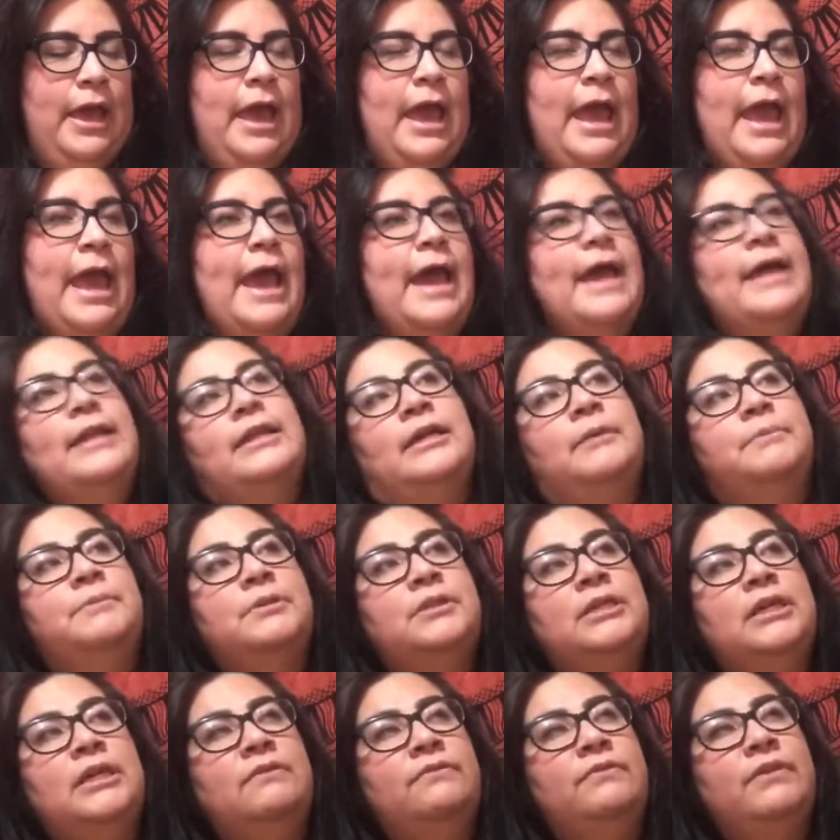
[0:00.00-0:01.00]
And I
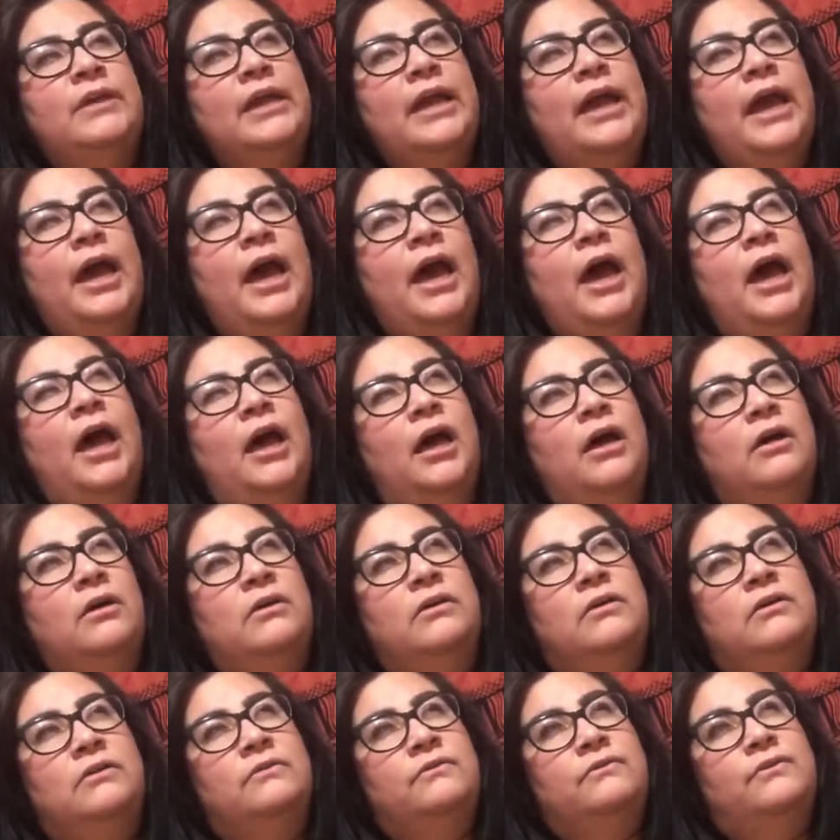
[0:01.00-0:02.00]
believe they
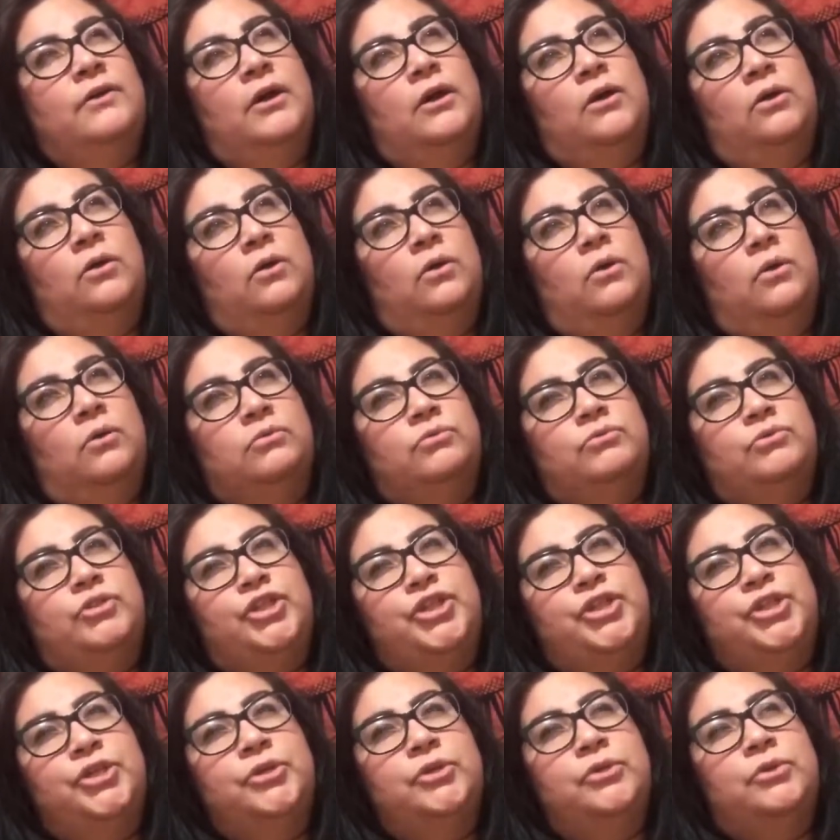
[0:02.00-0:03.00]
have
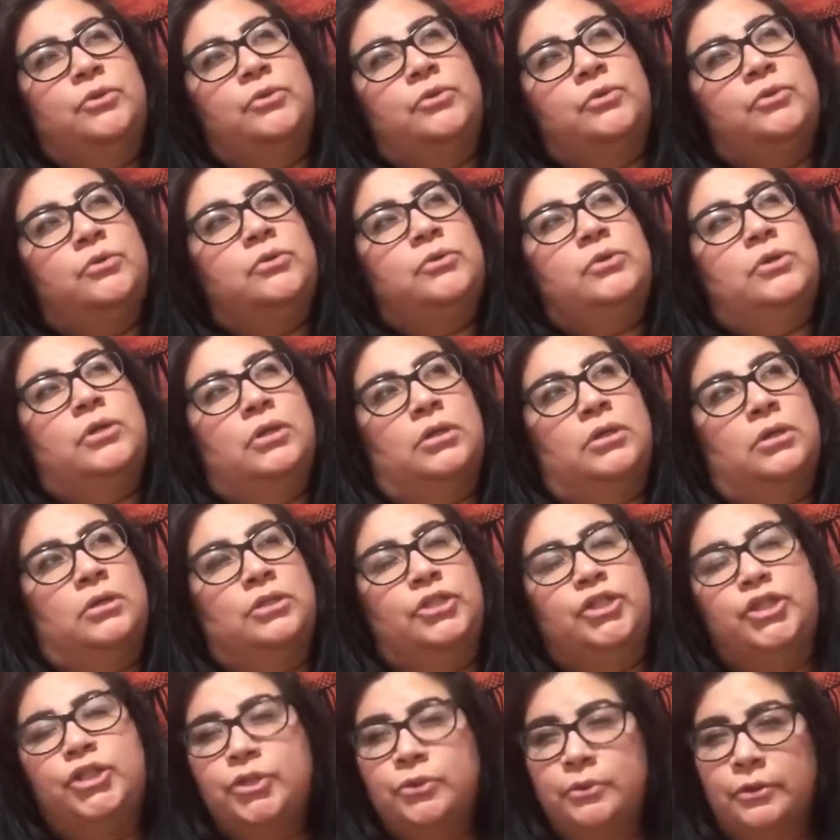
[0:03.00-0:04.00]
two
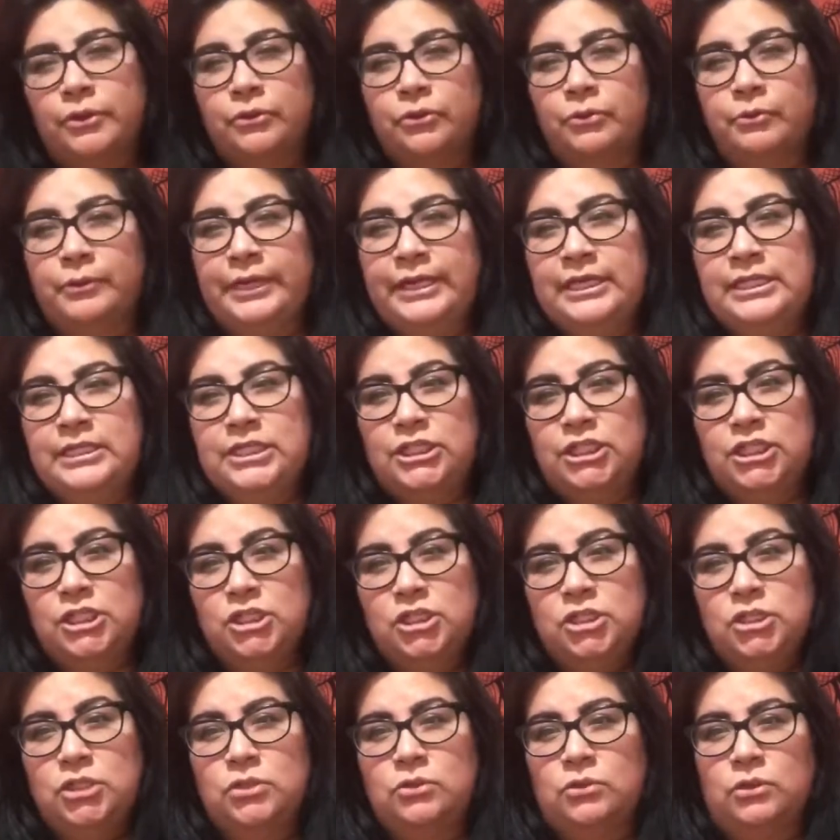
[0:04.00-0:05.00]
two or three
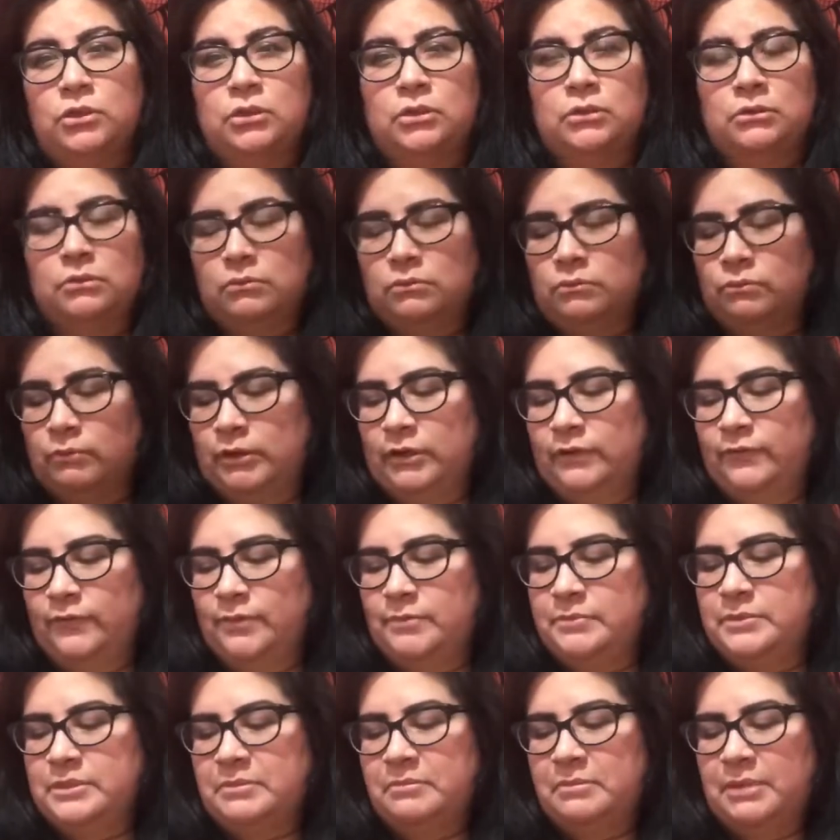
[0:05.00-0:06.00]
editions or one of
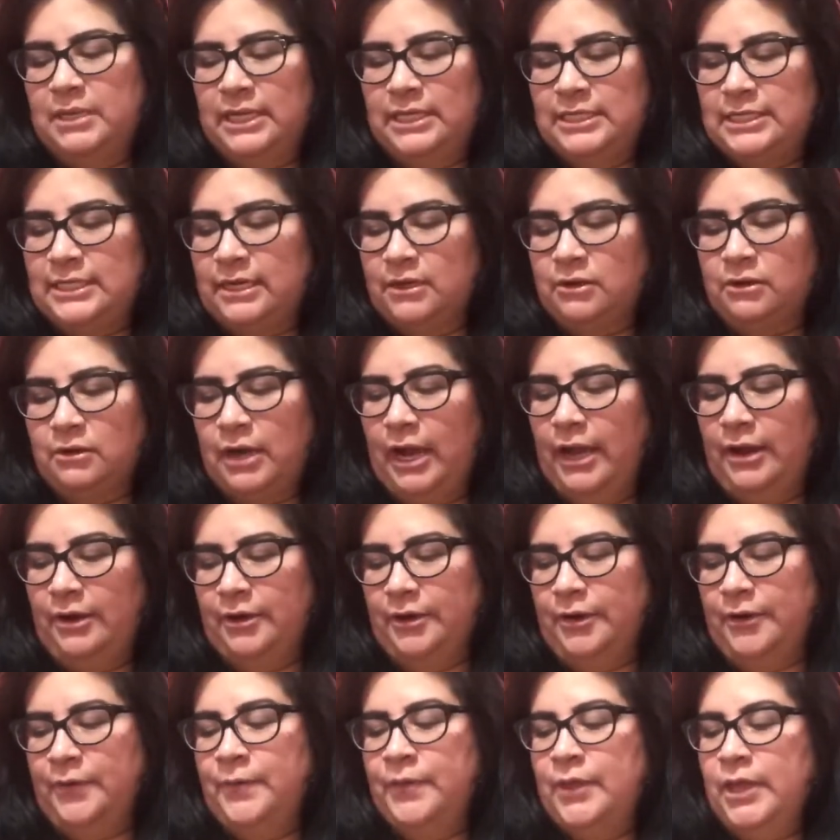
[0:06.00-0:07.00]
them's a mini deck or I don't
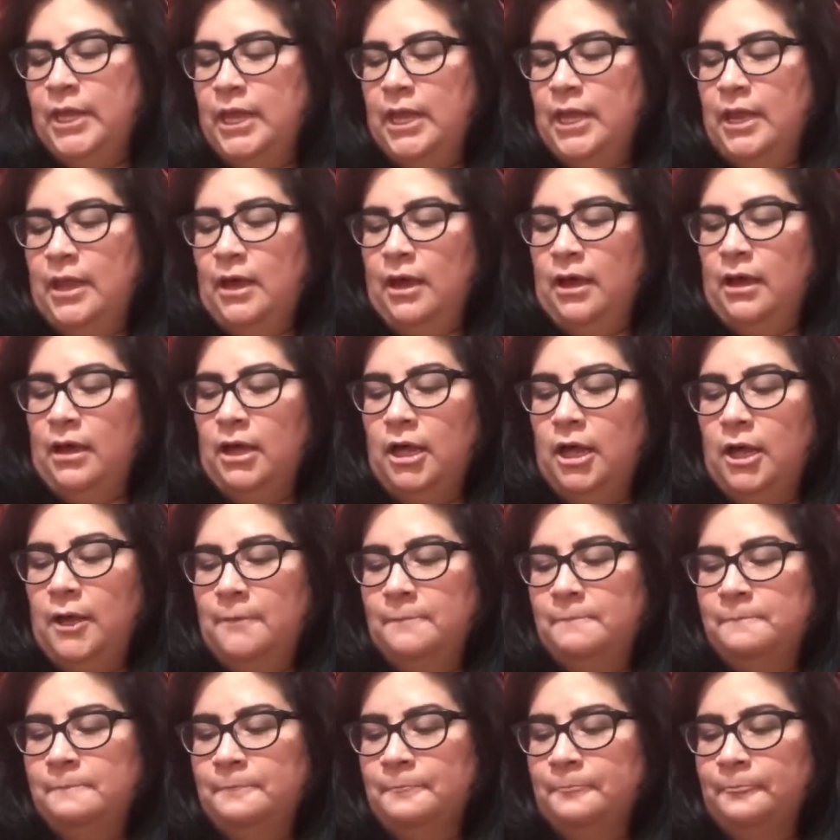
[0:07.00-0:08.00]
know
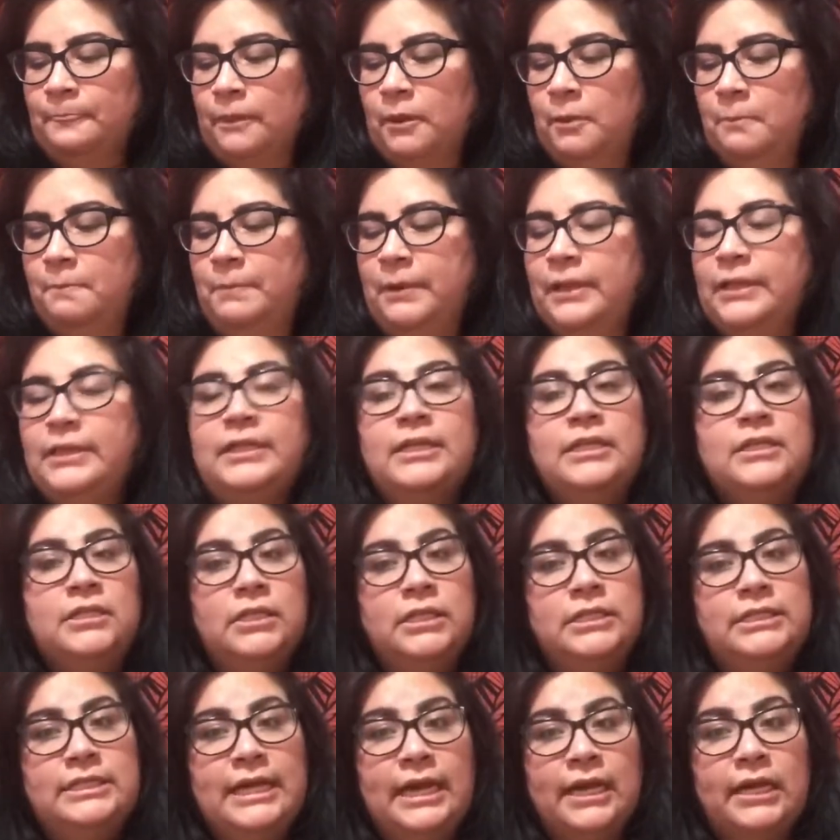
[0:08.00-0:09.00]
um but the
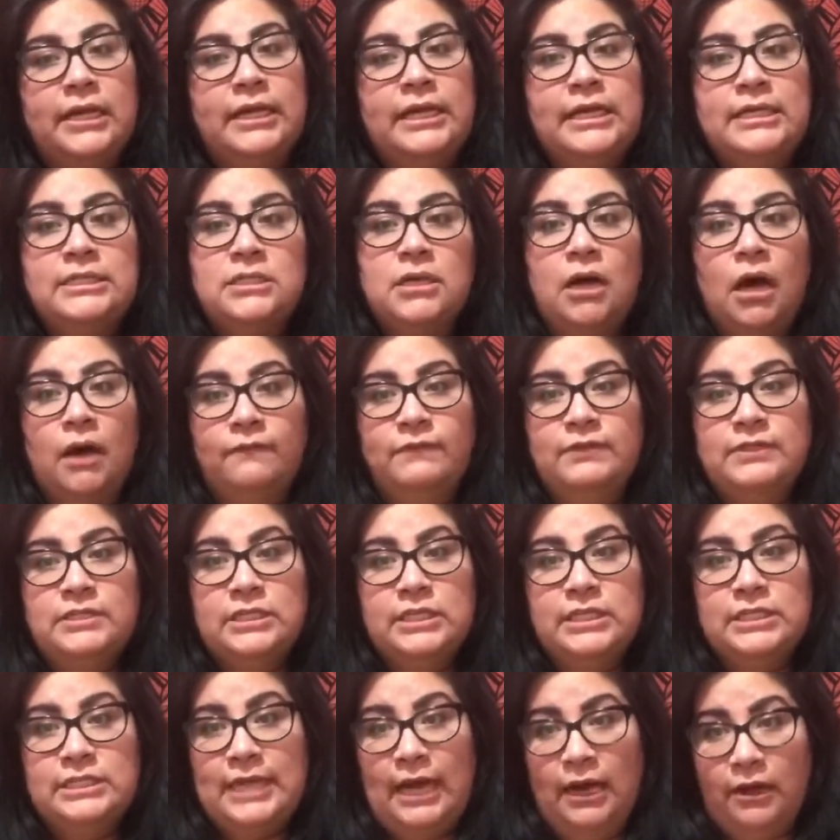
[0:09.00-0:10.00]
the deck is
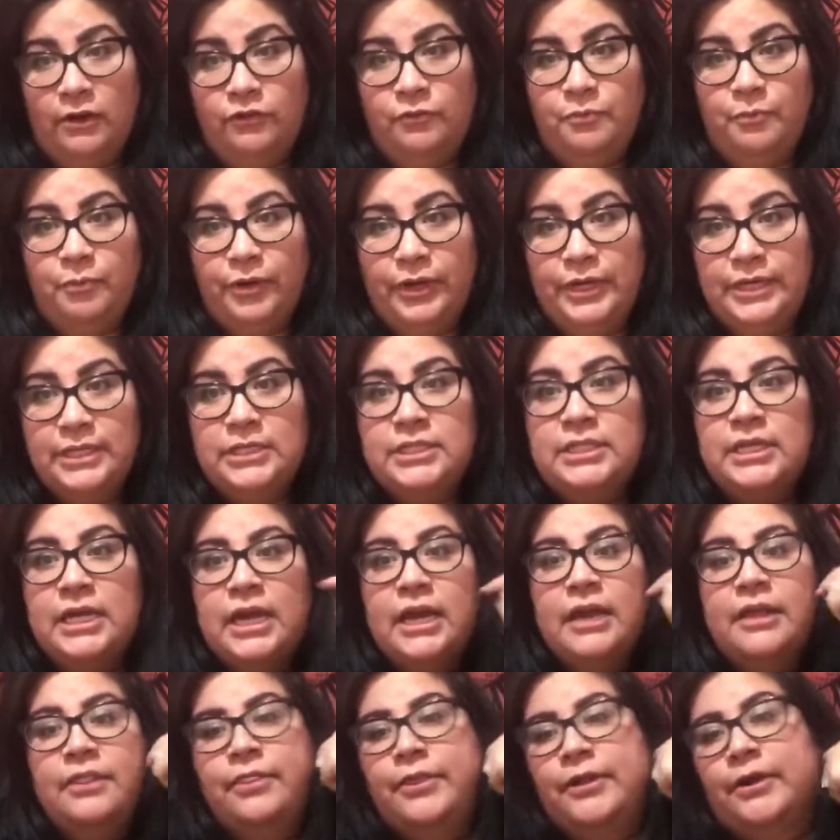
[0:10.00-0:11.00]
obviously it's out of print
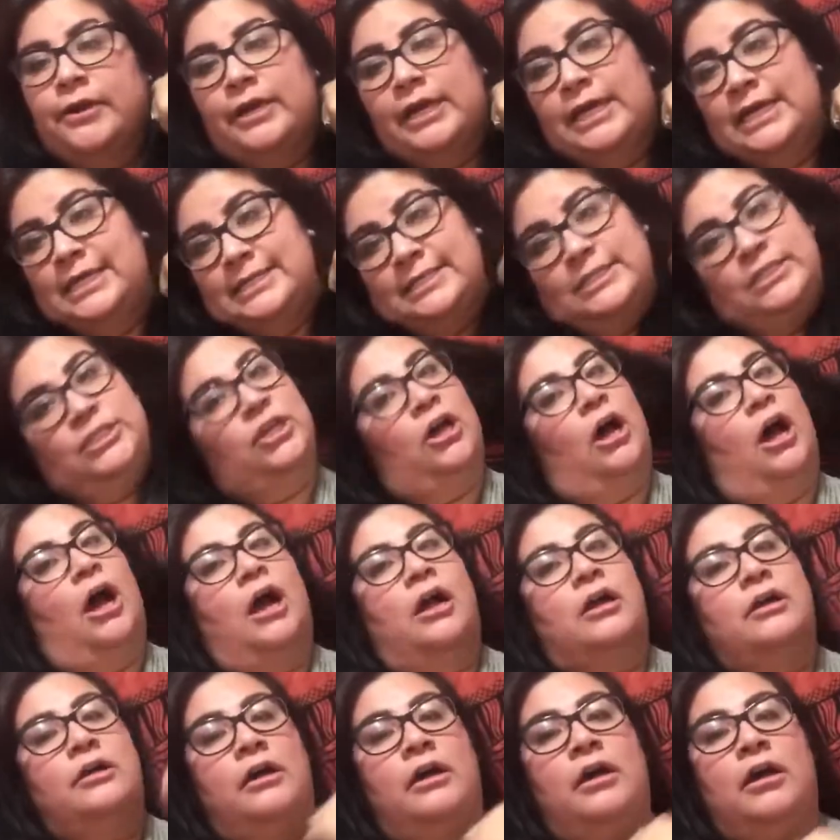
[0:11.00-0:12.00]
there is
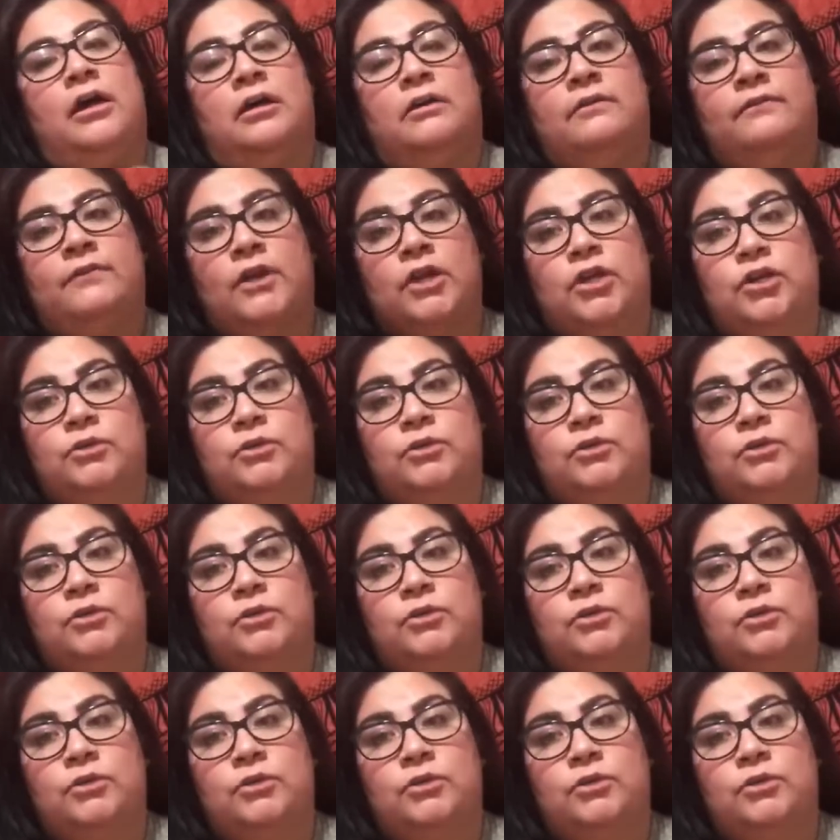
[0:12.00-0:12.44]
talk of